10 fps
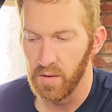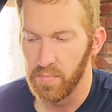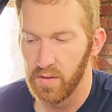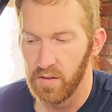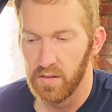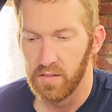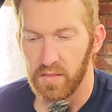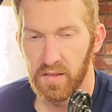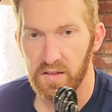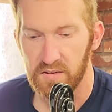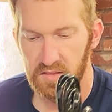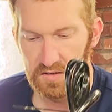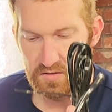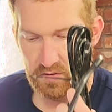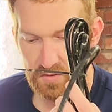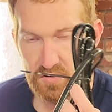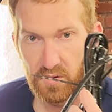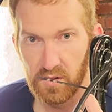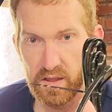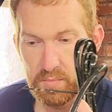up this. This goes to the
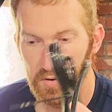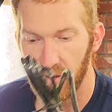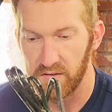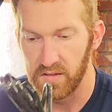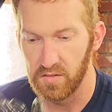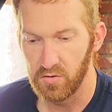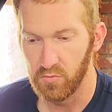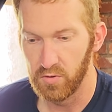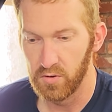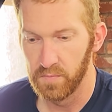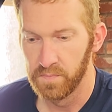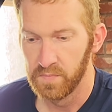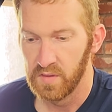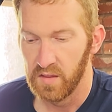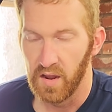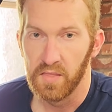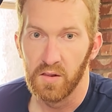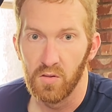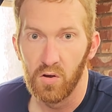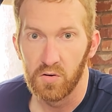light bar that's in the grill. And
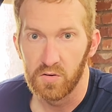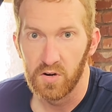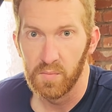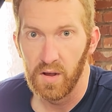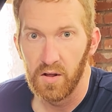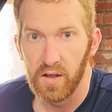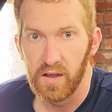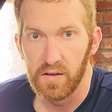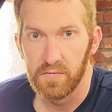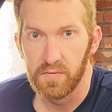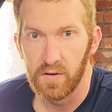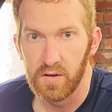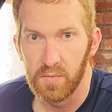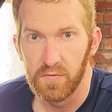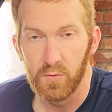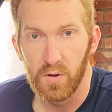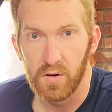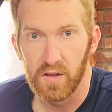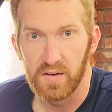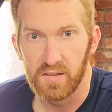then long term, I'll have a few other
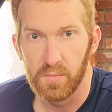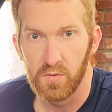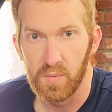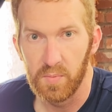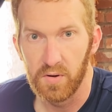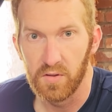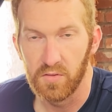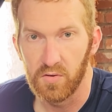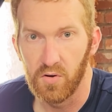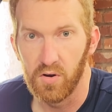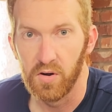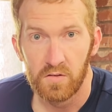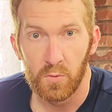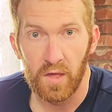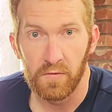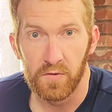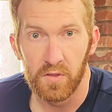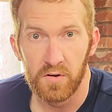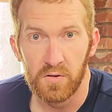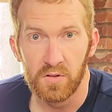lights that I'm gonna be putting on the car. So without
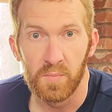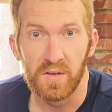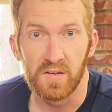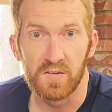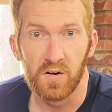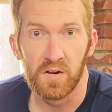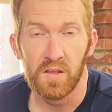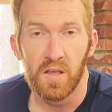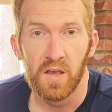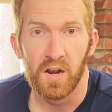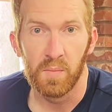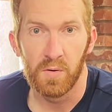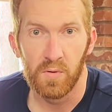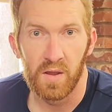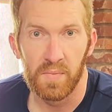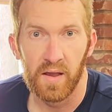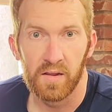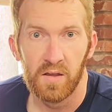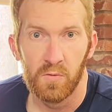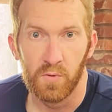further ado, let me get started and I'll be right
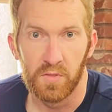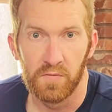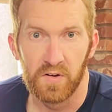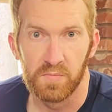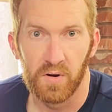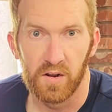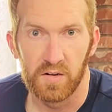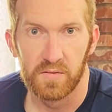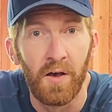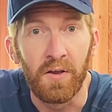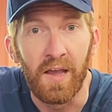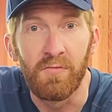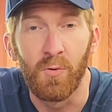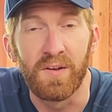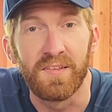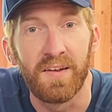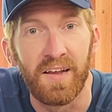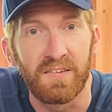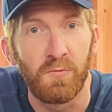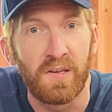back with the finished product. Okay everyone, it's the
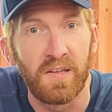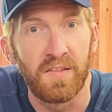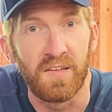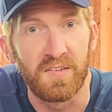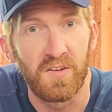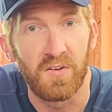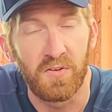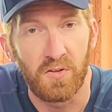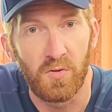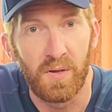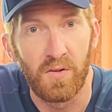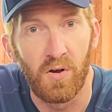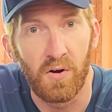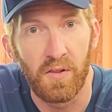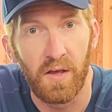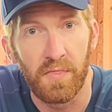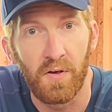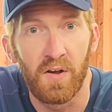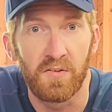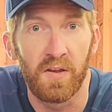next weekend. The install took a little bit longer than I
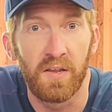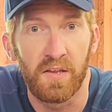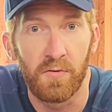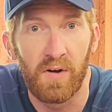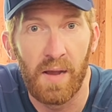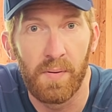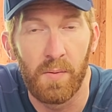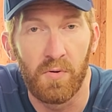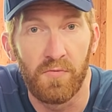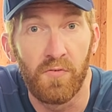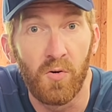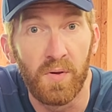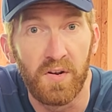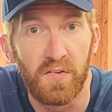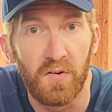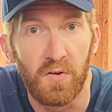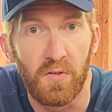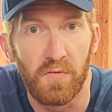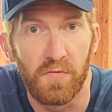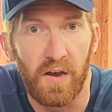thought, so I didn't get to wrap up with filming and show you
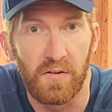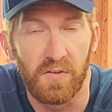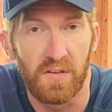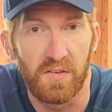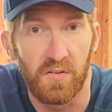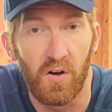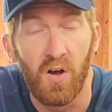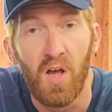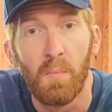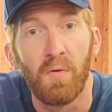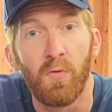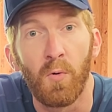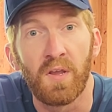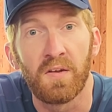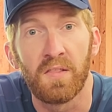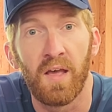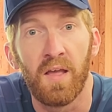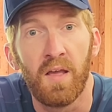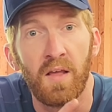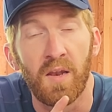the final install. Before we get to
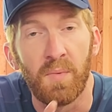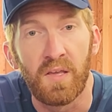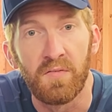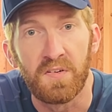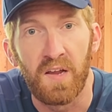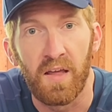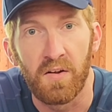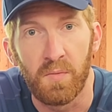that, let me give a shout out